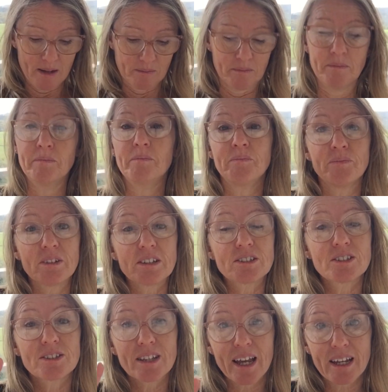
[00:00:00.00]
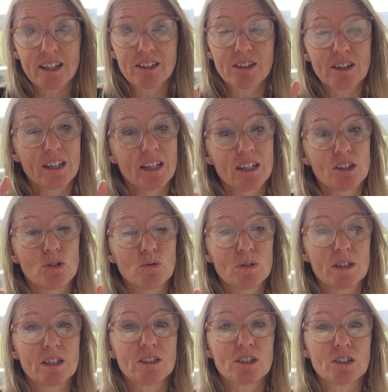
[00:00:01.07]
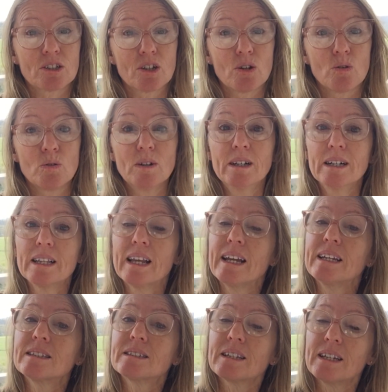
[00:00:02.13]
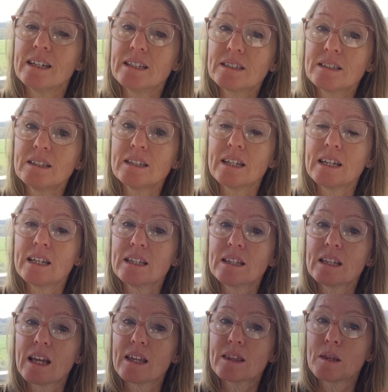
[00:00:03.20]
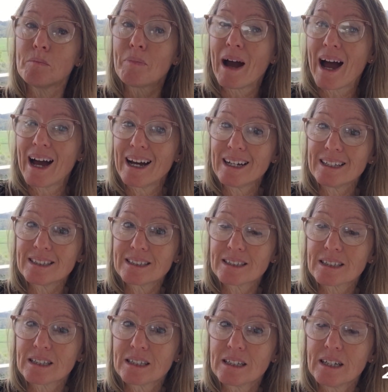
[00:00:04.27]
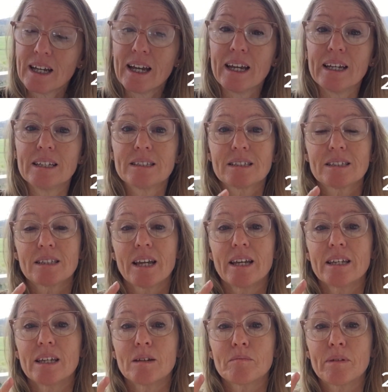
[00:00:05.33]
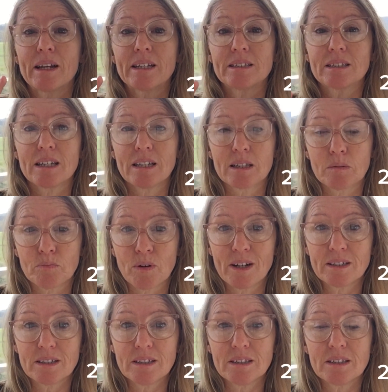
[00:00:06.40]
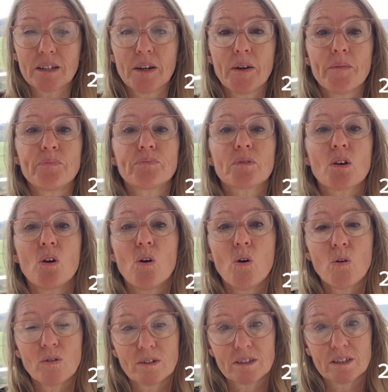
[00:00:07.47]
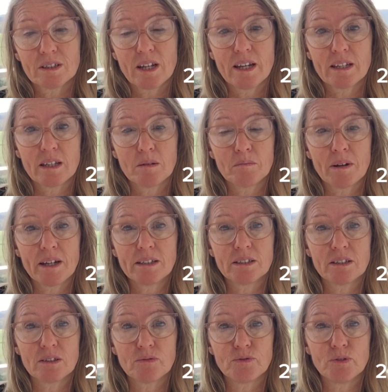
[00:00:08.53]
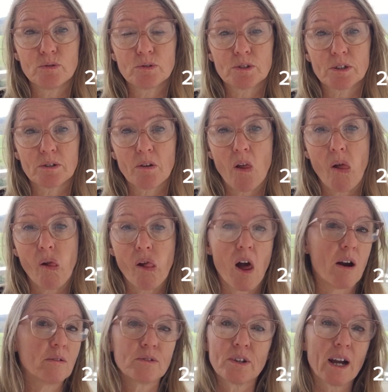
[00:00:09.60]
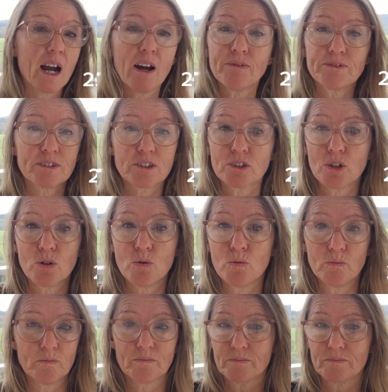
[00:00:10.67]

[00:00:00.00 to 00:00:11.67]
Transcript: The second thing you need to know is it in the past? Is it taking place in the present? Or is it taking place in the future? You have to know